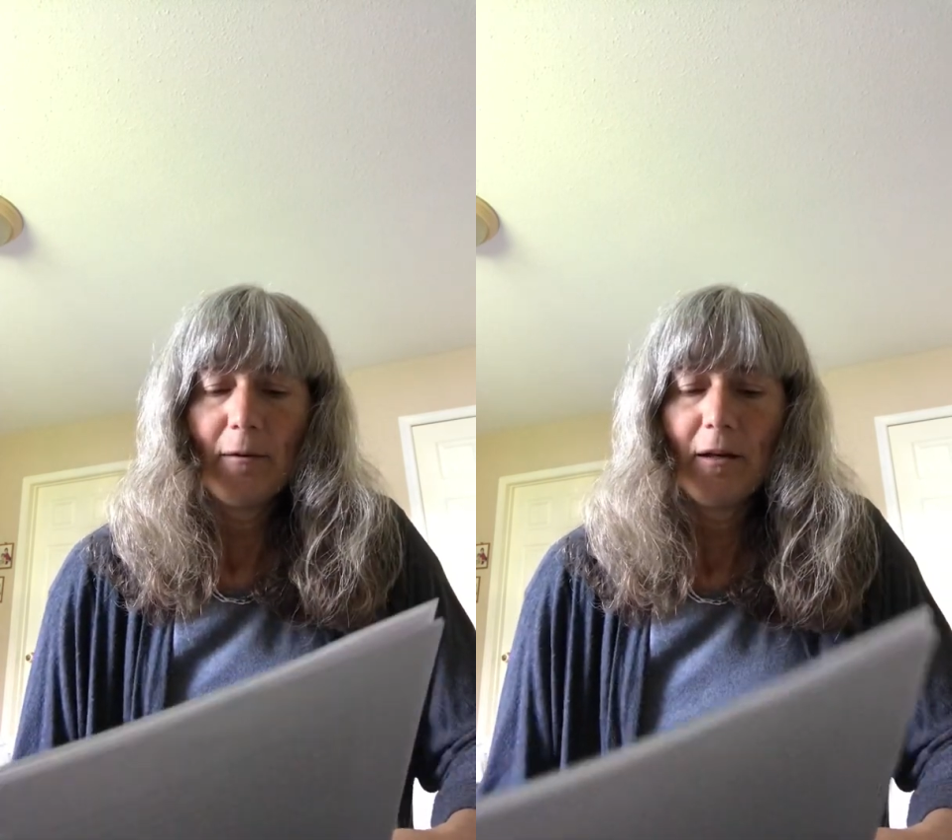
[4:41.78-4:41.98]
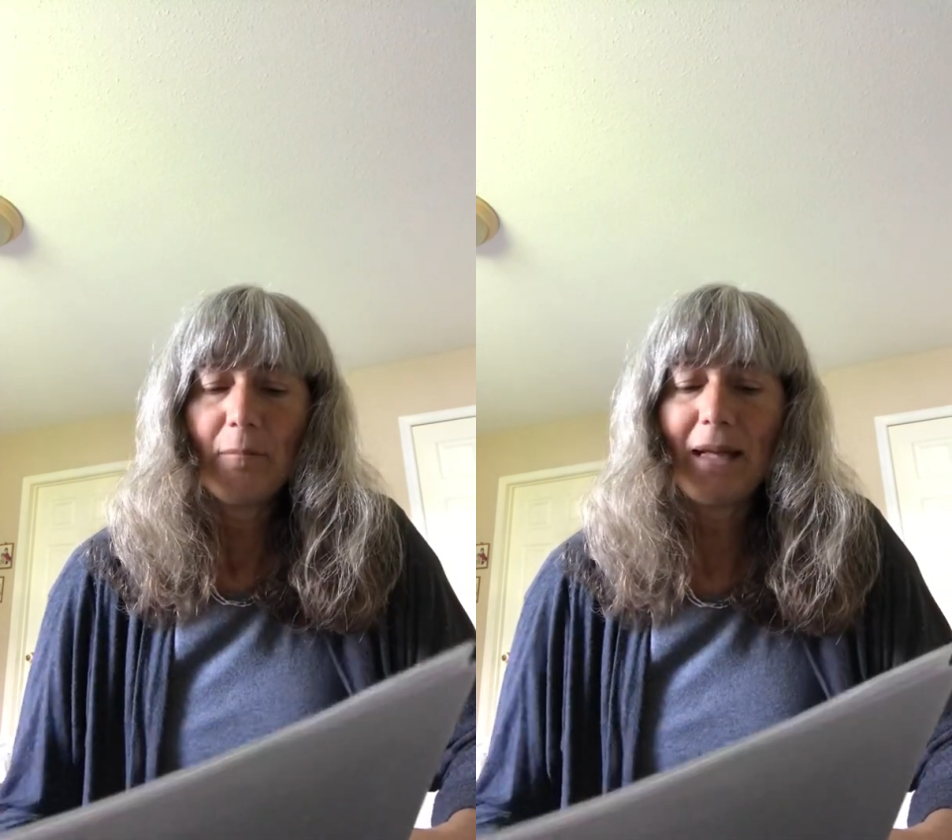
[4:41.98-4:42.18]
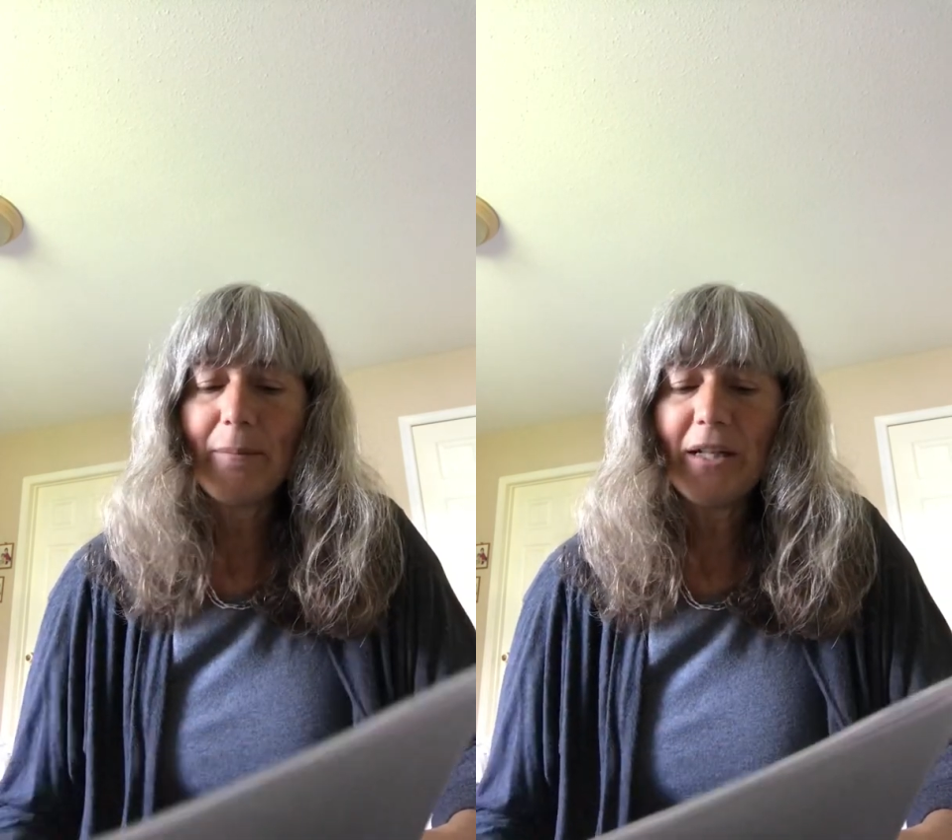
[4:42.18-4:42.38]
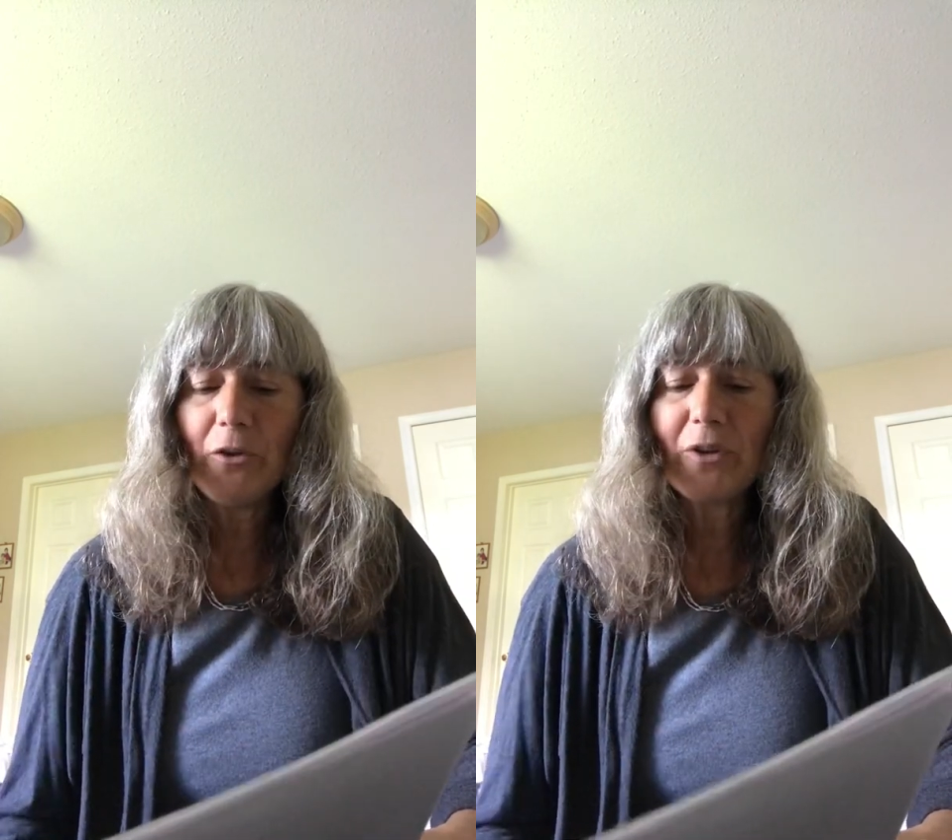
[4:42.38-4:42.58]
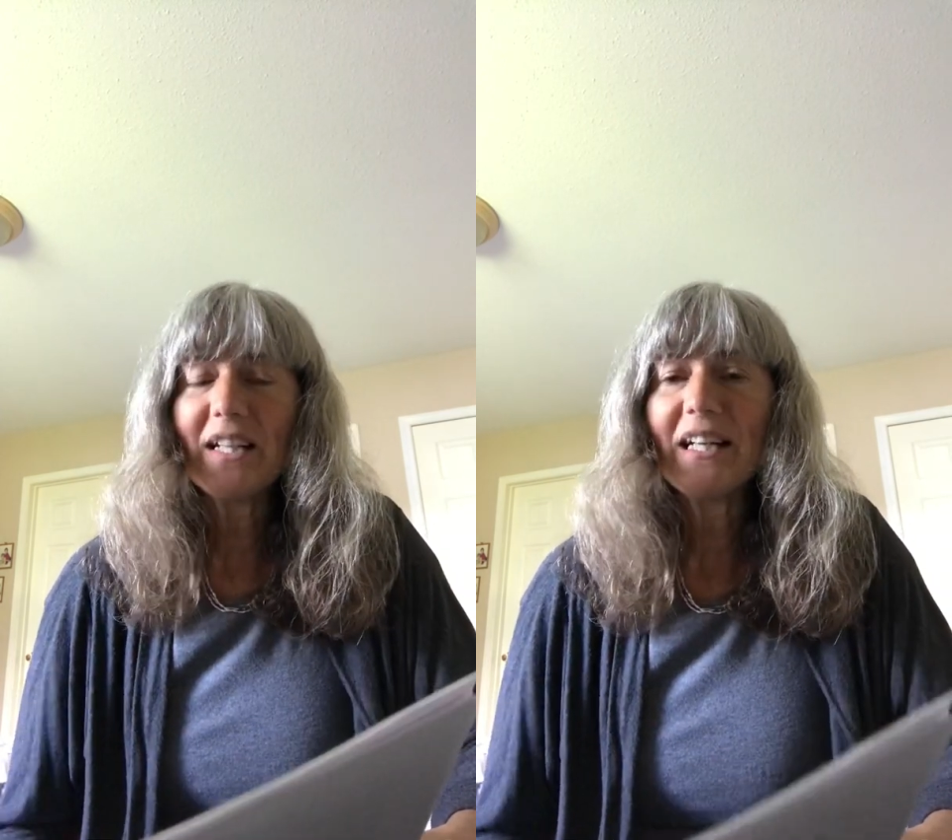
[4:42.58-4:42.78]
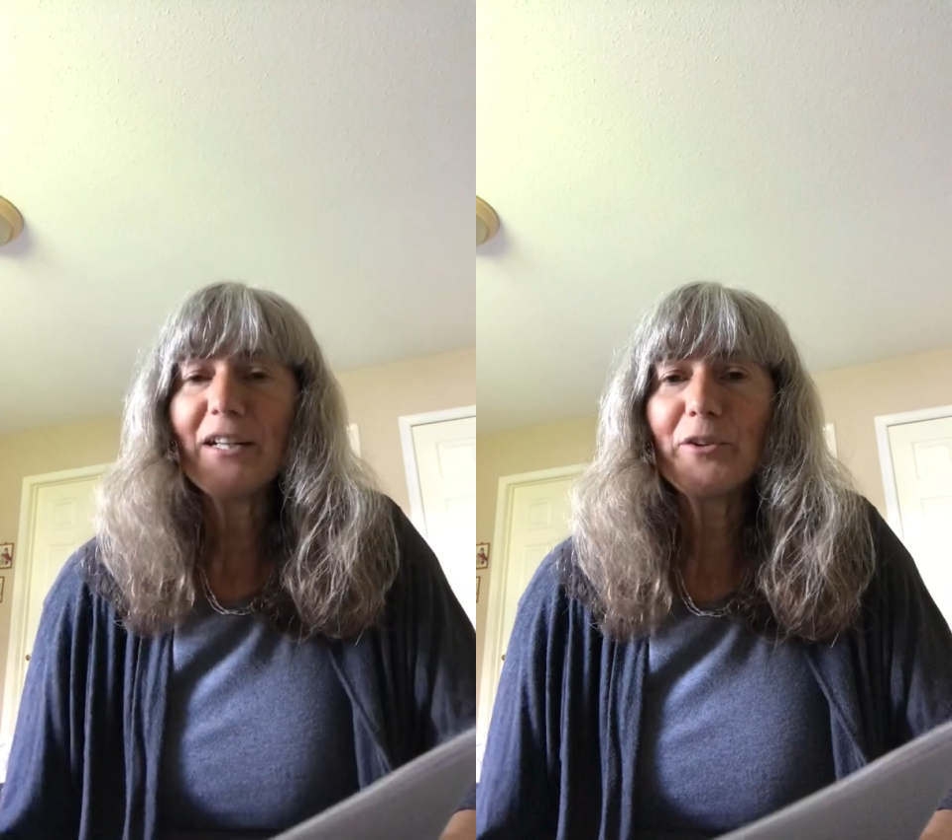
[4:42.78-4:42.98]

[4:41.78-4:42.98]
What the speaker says: Maybe you can hand